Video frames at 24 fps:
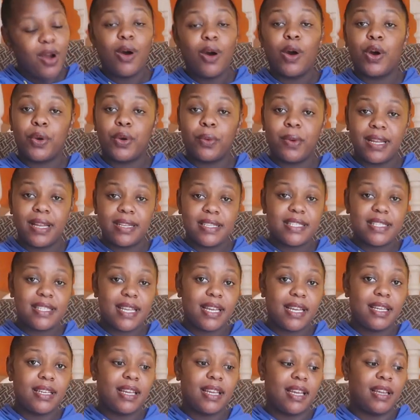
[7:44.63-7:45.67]
on one
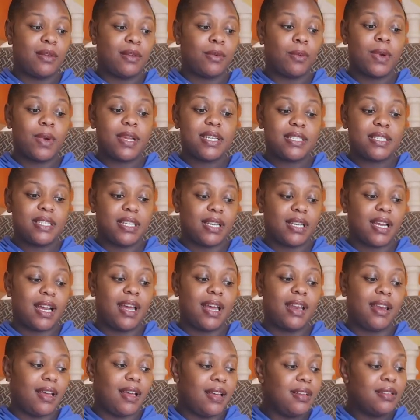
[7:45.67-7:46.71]
side and white in
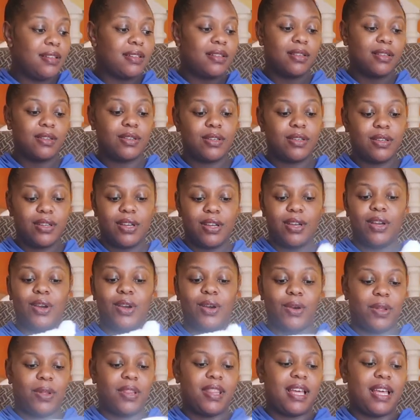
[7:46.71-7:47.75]
color
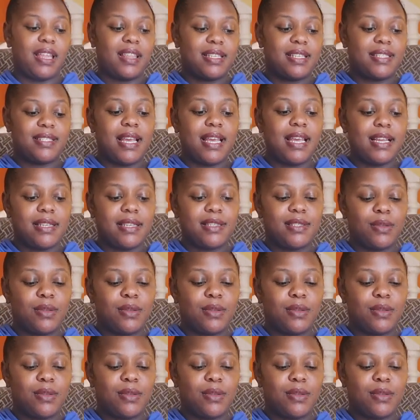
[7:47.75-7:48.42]
on the other side.